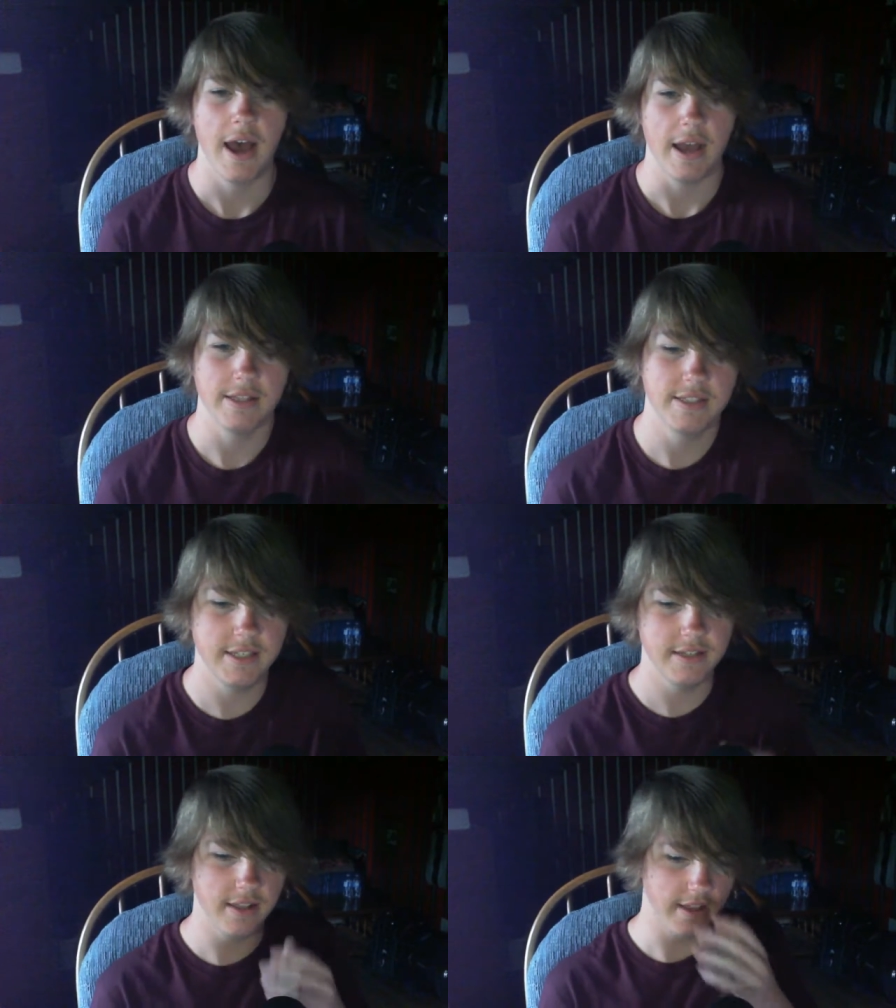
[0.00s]
I
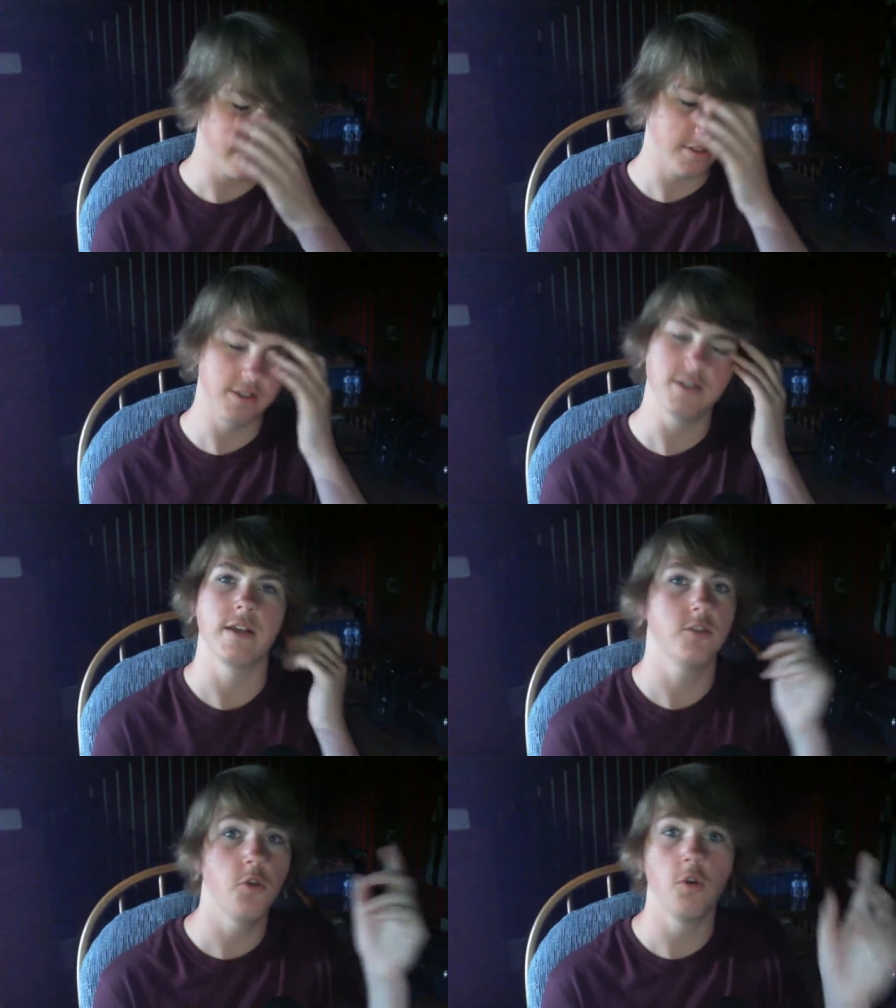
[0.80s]
see like just
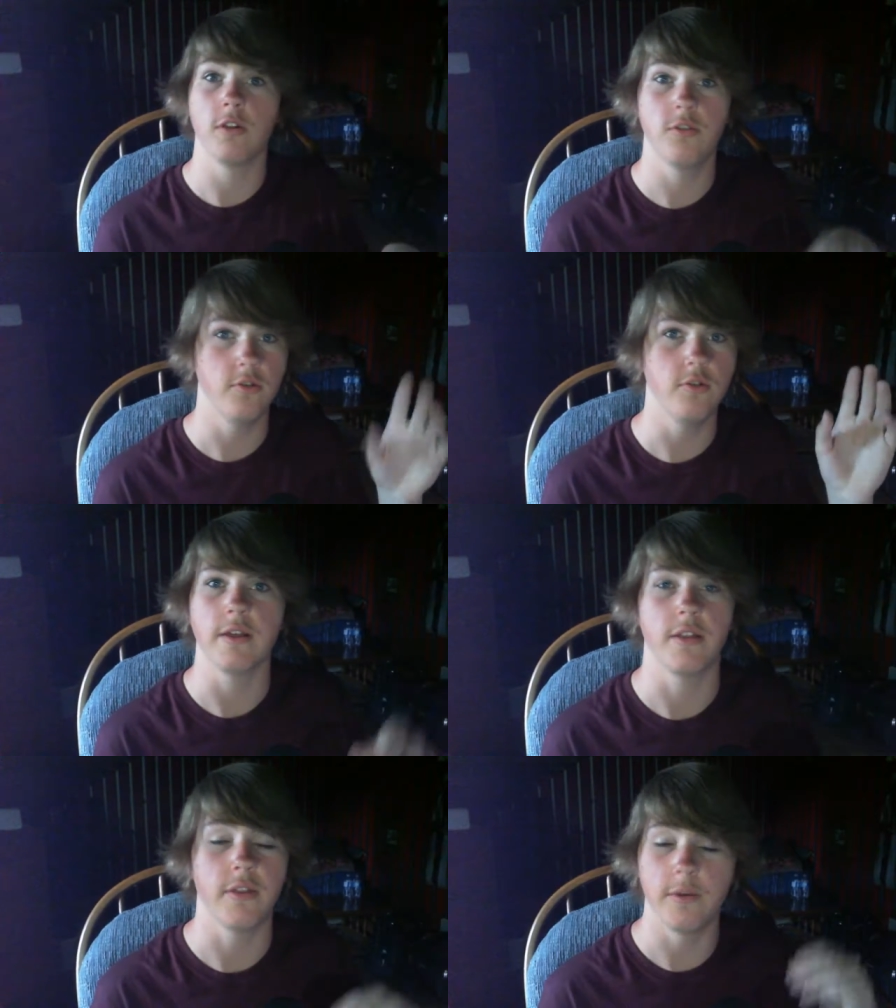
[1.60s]
like scrolling through
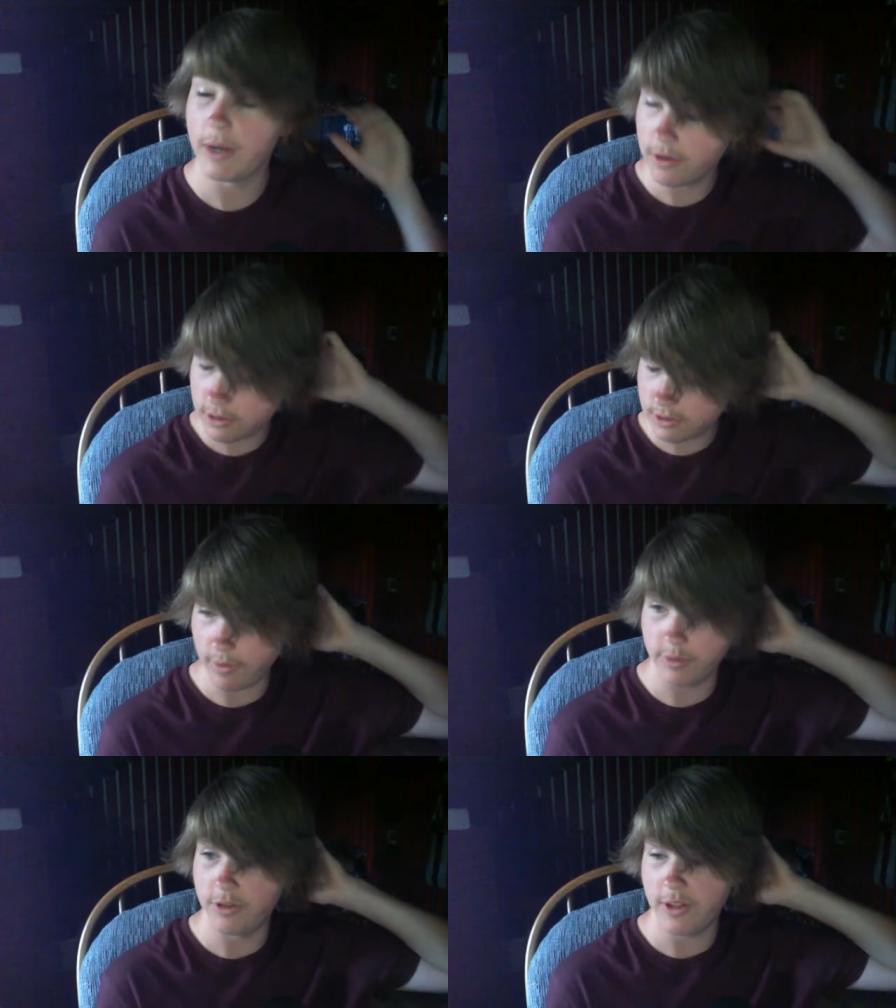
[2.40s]
like the thumbnails
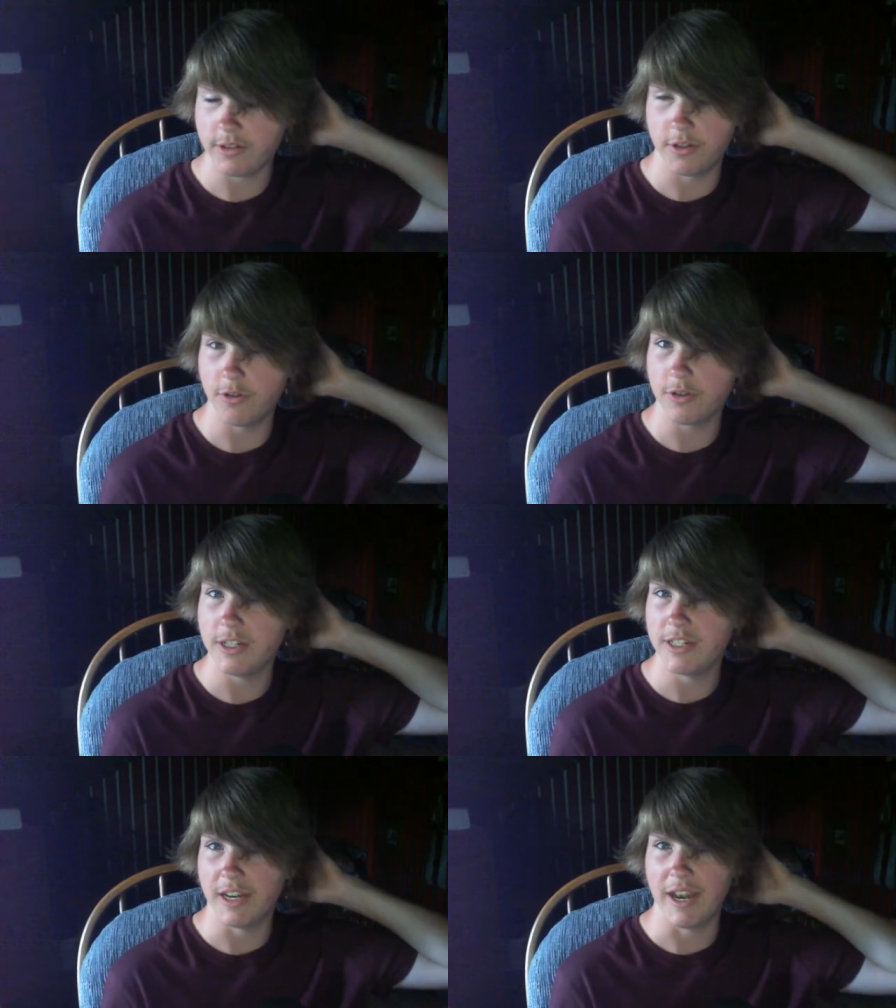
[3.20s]
from
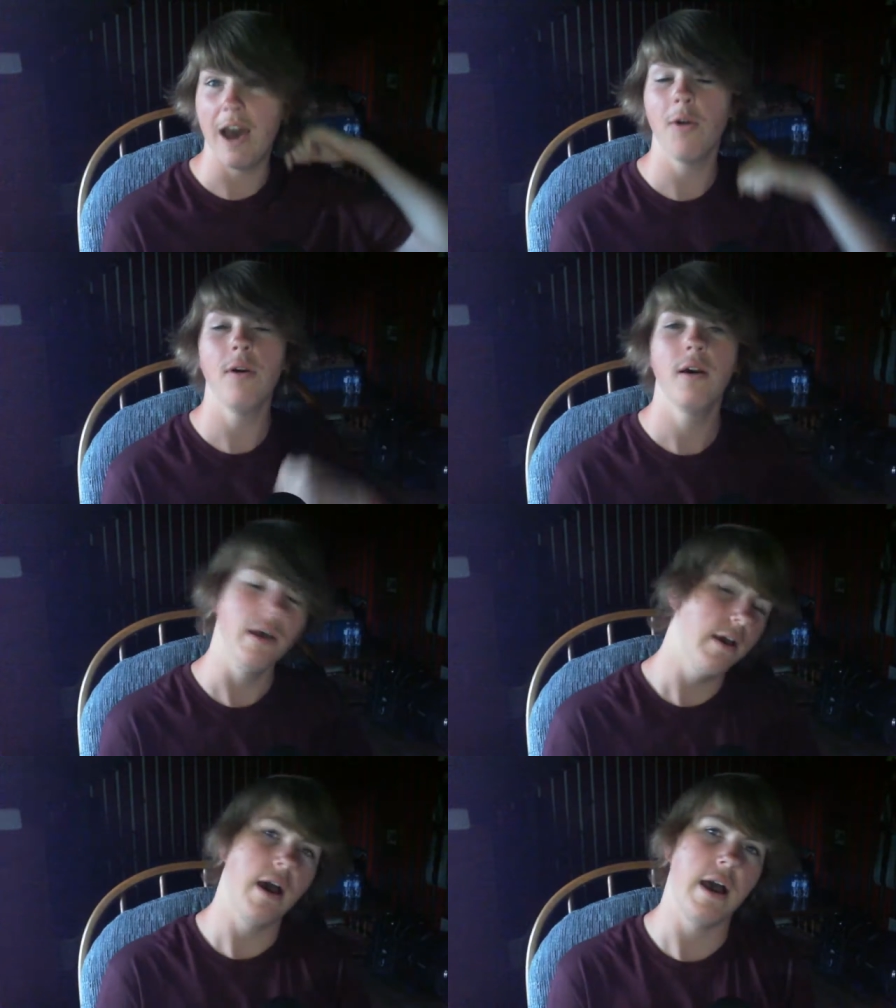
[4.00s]
2013 to now,
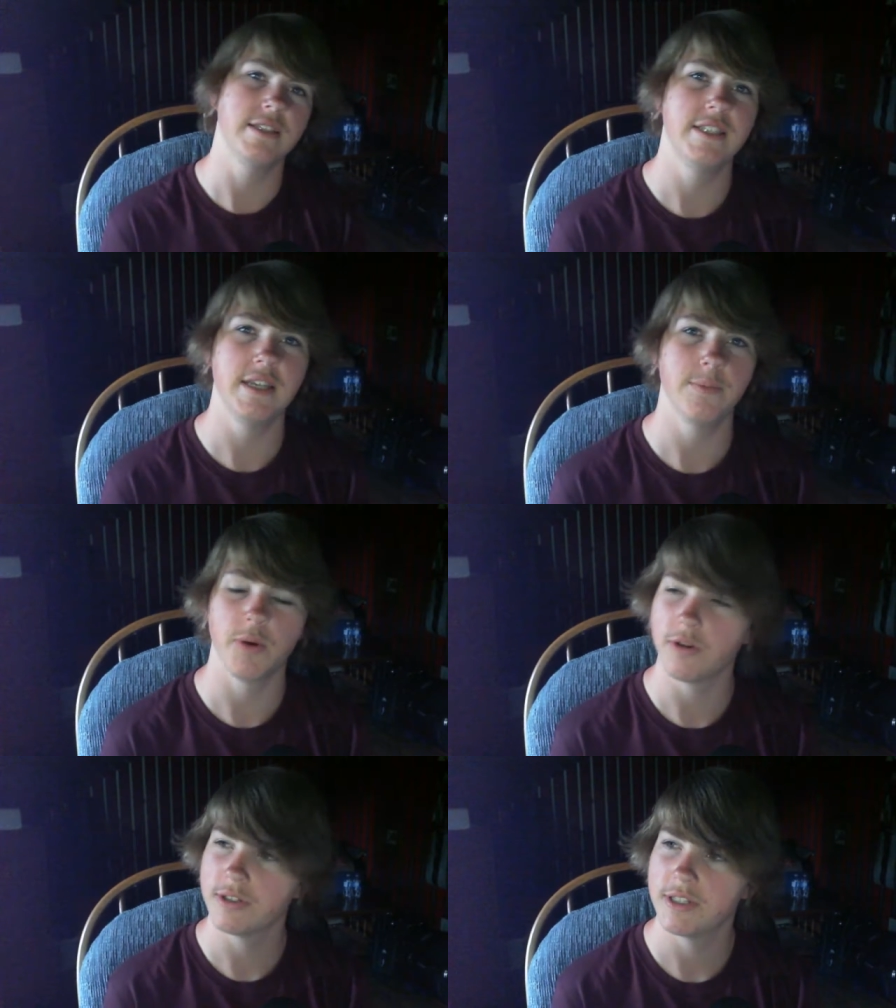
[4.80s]
I see a
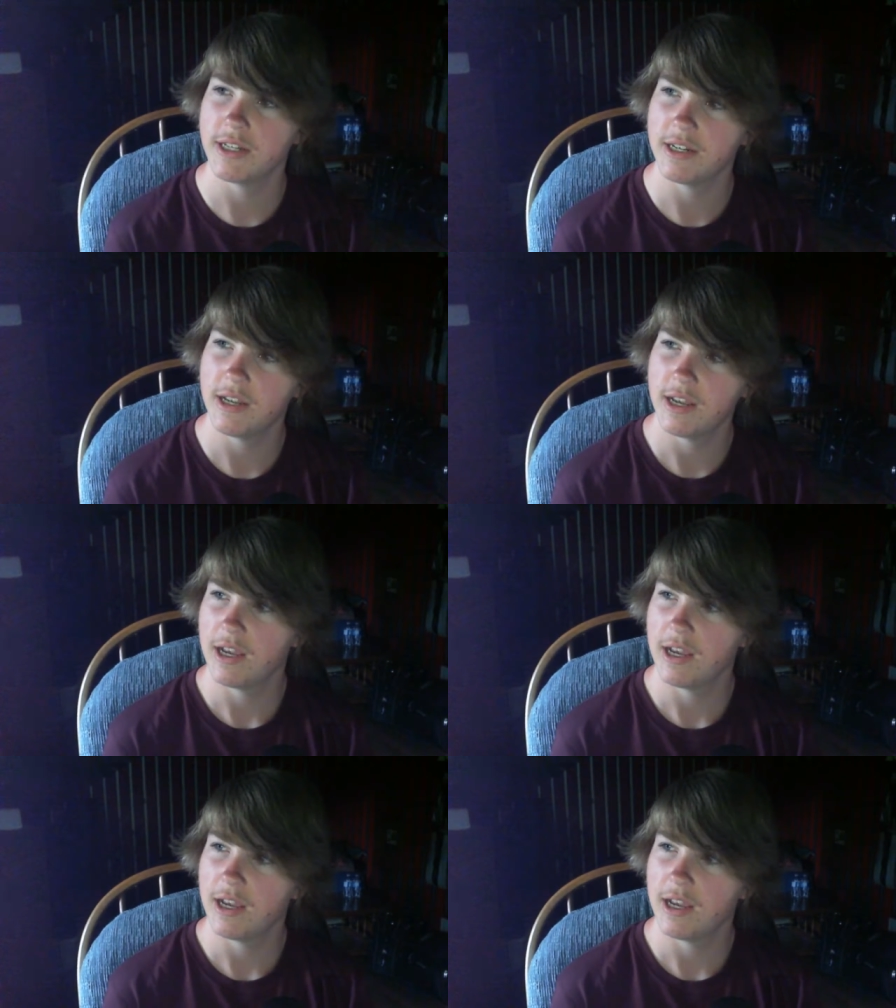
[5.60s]
person